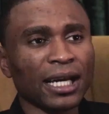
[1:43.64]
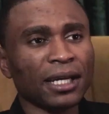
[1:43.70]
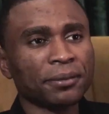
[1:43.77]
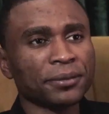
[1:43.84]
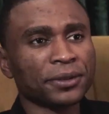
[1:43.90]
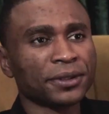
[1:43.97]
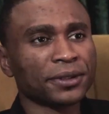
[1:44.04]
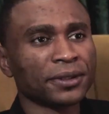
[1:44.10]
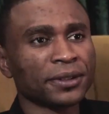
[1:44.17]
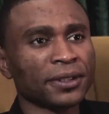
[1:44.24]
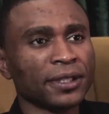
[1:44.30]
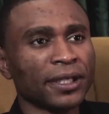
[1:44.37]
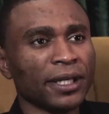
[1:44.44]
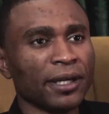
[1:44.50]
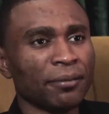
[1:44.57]
times
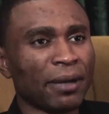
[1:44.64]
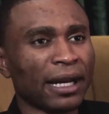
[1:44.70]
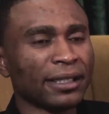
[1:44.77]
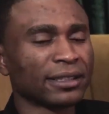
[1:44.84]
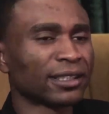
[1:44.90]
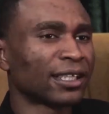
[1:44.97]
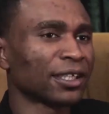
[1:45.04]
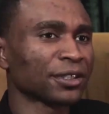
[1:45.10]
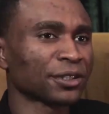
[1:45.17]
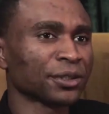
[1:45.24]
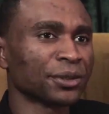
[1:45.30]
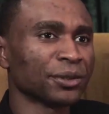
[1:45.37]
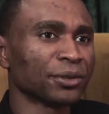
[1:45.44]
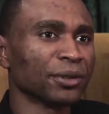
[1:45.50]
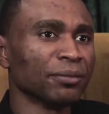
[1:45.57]
in my
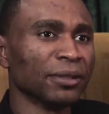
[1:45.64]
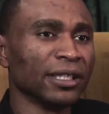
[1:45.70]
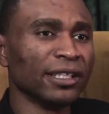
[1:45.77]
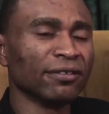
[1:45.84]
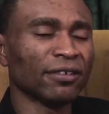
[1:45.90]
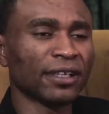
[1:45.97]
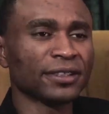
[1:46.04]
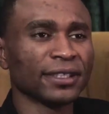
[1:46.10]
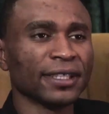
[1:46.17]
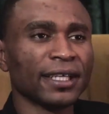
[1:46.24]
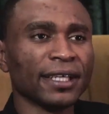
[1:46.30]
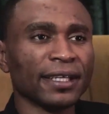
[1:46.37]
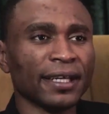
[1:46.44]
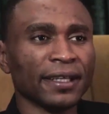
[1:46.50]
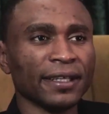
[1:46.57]
interactions with believers
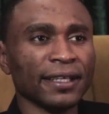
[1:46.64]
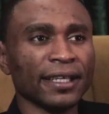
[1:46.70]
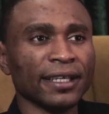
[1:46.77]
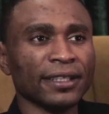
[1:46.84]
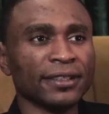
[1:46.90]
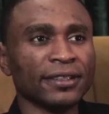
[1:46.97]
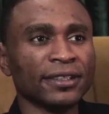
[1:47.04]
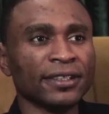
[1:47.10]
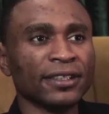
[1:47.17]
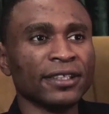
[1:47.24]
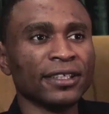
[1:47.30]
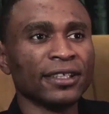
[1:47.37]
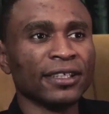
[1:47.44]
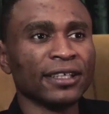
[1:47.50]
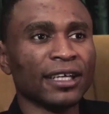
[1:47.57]
again and again,
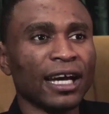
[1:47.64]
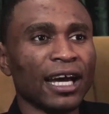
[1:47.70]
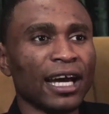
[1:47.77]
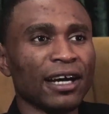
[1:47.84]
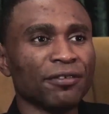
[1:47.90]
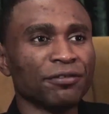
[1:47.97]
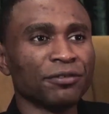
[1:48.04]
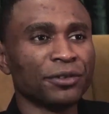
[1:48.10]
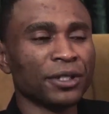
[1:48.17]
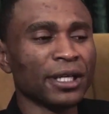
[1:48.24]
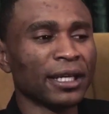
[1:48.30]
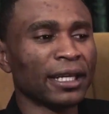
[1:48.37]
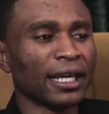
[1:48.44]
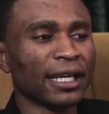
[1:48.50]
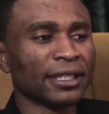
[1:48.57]
I
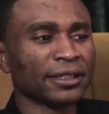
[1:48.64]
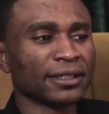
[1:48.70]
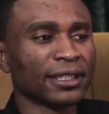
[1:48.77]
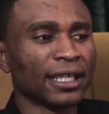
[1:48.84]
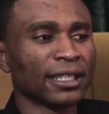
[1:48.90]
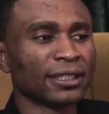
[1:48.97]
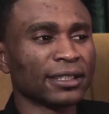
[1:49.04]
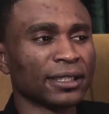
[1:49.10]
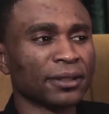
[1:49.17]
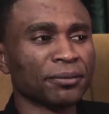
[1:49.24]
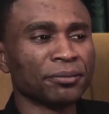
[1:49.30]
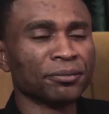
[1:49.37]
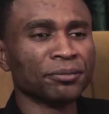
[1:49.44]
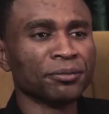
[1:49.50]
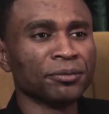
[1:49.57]
realized that
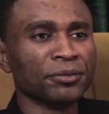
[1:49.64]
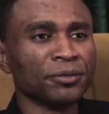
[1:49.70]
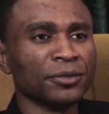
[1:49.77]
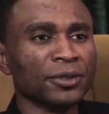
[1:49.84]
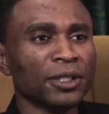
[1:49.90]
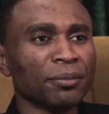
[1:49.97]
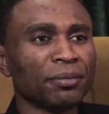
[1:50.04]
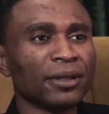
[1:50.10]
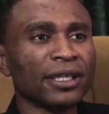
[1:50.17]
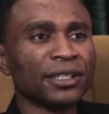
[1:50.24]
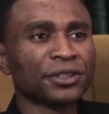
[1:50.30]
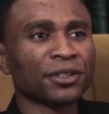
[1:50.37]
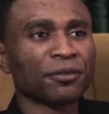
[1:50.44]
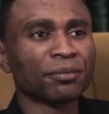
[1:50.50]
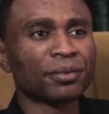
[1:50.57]
the
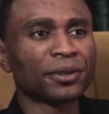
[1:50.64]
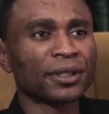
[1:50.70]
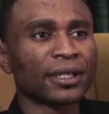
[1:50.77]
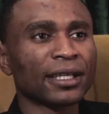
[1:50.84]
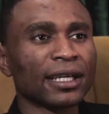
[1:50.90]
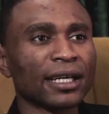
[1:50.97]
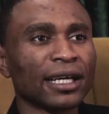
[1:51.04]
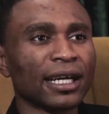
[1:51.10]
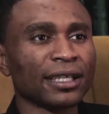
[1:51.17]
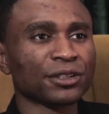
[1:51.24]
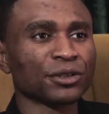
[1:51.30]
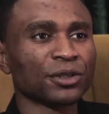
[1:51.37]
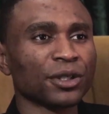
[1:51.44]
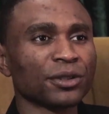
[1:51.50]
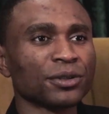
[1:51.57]
place of prayer
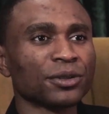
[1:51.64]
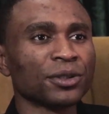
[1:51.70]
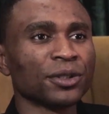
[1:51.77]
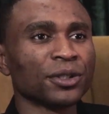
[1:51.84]
has not